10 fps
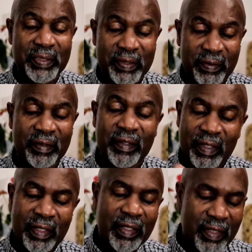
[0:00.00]
So
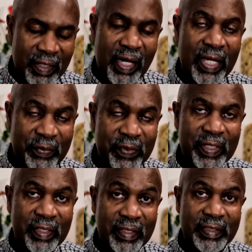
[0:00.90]
I
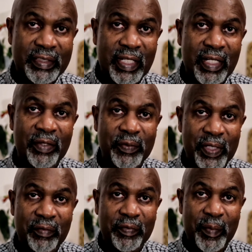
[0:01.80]
created this channel
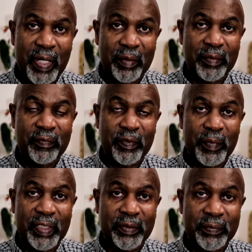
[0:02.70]
really for my
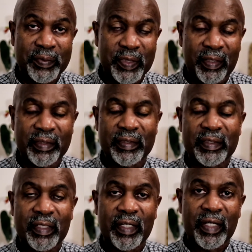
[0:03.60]
two sons.